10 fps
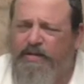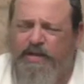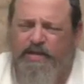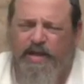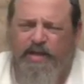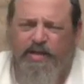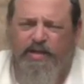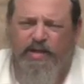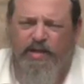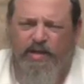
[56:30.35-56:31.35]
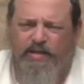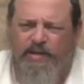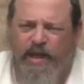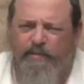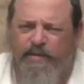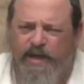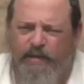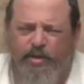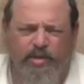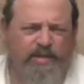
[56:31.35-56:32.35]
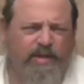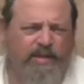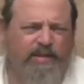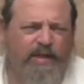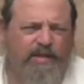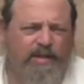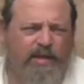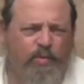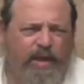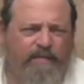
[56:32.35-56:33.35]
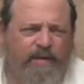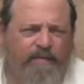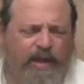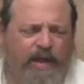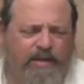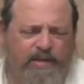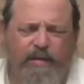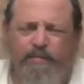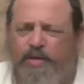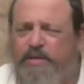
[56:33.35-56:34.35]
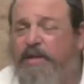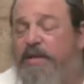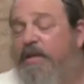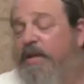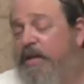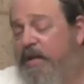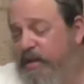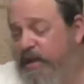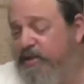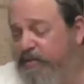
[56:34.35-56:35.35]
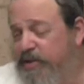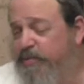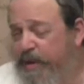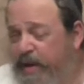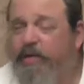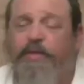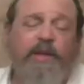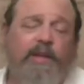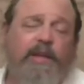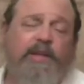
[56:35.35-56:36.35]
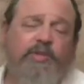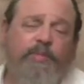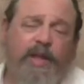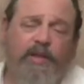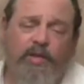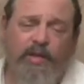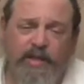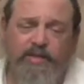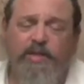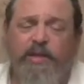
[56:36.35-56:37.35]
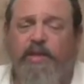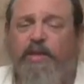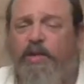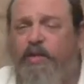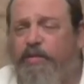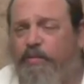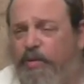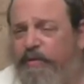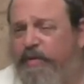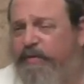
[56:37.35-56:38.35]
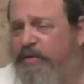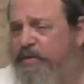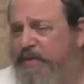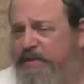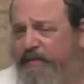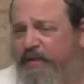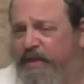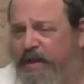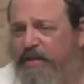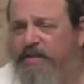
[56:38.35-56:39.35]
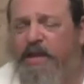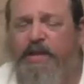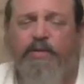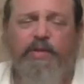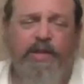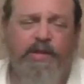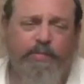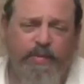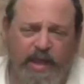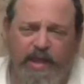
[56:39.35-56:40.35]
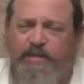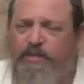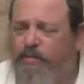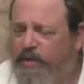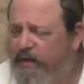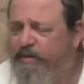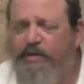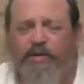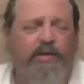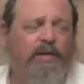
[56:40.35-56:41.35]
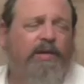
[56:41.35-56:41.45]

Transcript: It's like saying you can. No, it's not muksa. It's like waving a flag. It's not muksa. That's much better than a kli shemalachta le'isser that you can only move it for specific things, like you need the place or whatever.